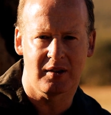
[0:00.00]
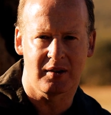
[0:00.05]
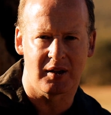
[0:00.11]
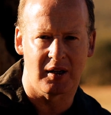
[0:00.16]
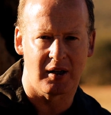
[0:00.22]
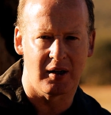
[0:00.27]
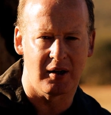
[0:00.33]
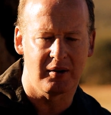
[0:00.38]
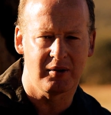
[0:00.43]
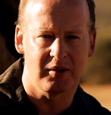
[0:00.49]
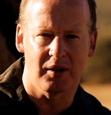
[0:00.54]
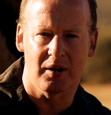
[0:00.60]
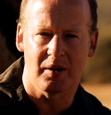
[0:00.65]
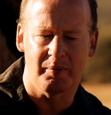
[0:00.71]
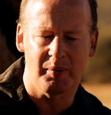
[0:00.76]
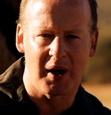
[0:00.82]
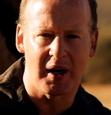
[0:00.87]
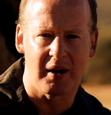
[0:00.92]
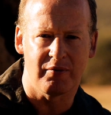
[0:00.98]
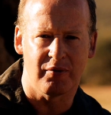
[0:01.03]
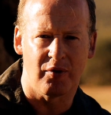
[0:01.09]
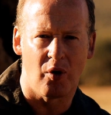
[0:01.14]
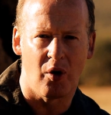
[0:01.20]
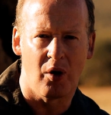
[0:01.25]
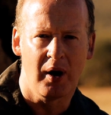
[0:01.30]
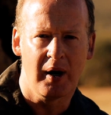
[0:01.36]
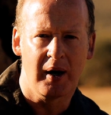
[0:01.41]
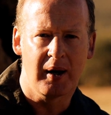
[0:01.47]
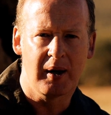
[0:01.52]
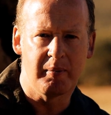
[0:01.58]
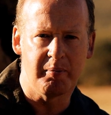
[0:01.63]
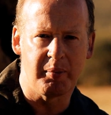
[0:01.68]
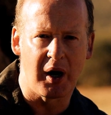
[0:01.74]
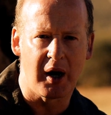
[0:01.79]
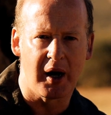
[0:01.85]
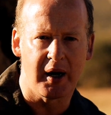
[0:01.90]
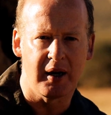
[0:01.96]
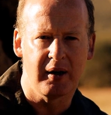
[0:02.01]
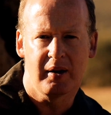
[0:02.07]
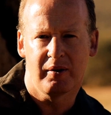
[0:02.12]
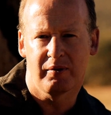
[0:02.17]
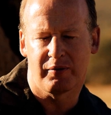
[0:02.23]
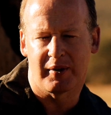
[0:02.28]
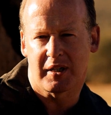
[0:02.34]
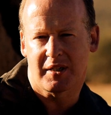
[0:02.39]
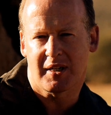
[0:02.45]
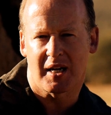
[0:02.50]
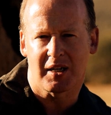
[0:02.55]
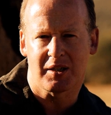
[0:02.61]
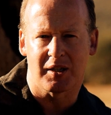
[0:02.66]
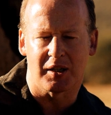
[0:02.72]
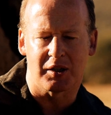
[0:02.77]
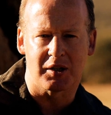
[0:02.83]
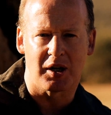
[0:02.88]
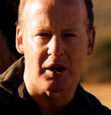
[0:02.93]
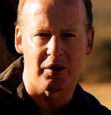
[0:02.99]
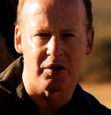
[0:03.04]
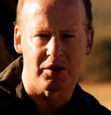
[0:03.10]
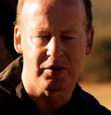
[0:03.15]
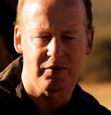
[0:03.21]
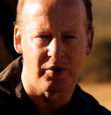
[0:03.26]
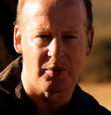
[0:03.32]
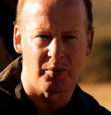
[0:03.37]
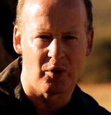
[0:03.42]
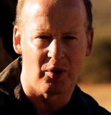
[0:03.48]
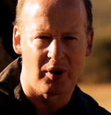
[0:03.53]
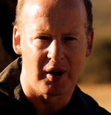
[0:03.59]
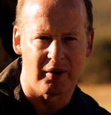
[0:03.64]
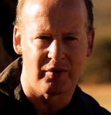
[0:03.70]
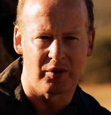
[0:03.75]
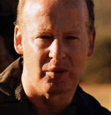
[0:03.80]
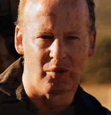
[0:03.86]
that are paid for by fantastic donors from all over the